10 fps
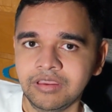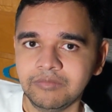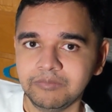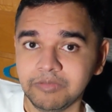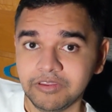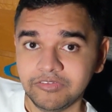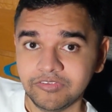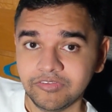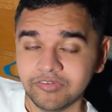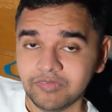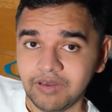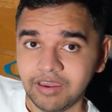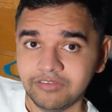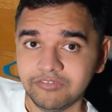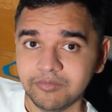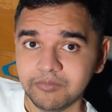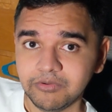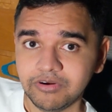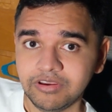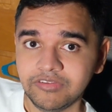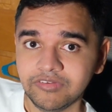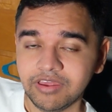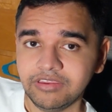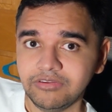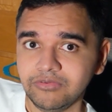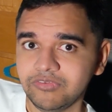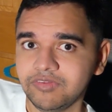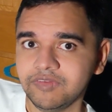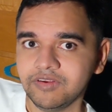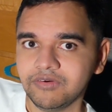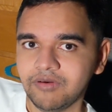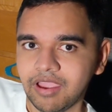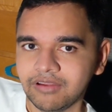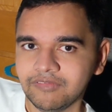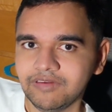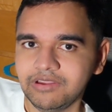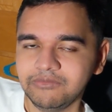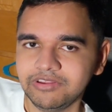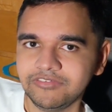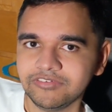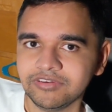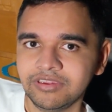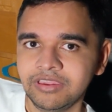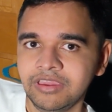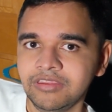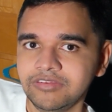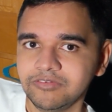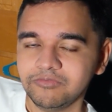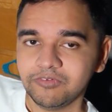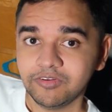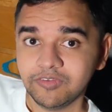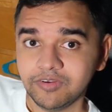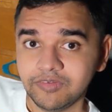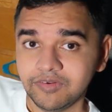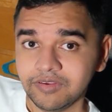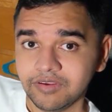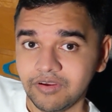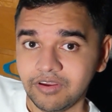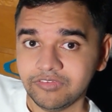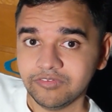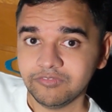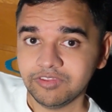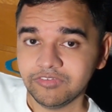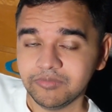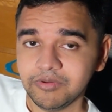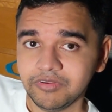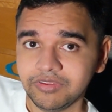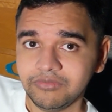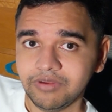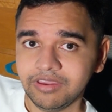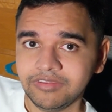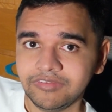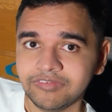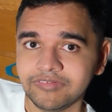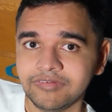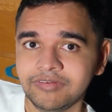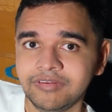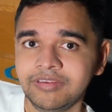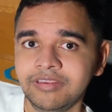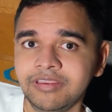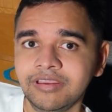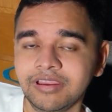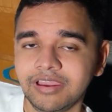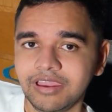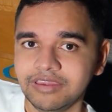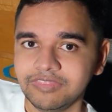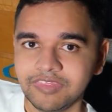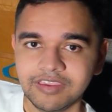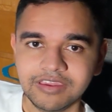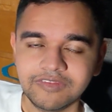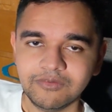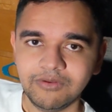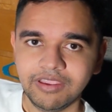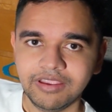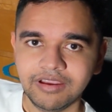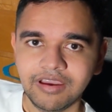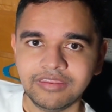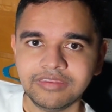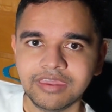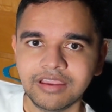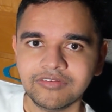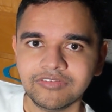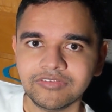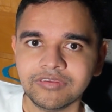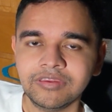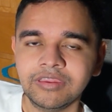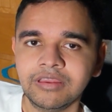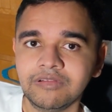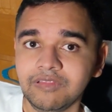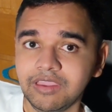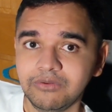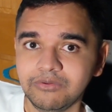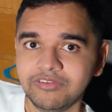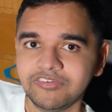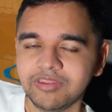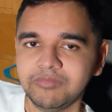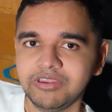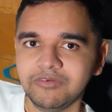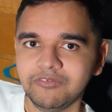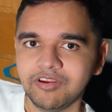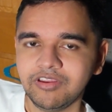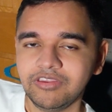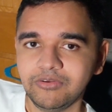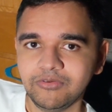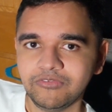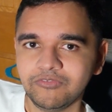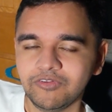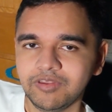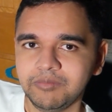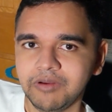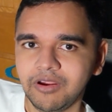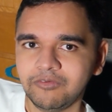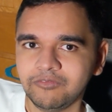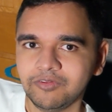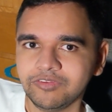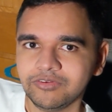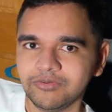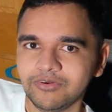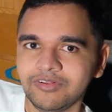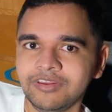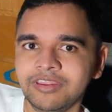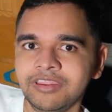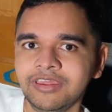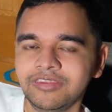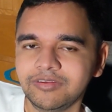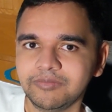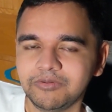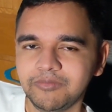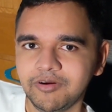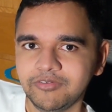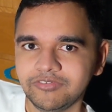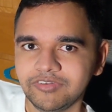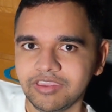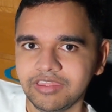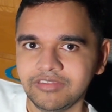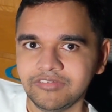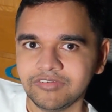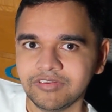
places a lot of importance on using the correct language to further their cause of disability rights. I think in the right context, language can be a very useful and powerful tool to promote change,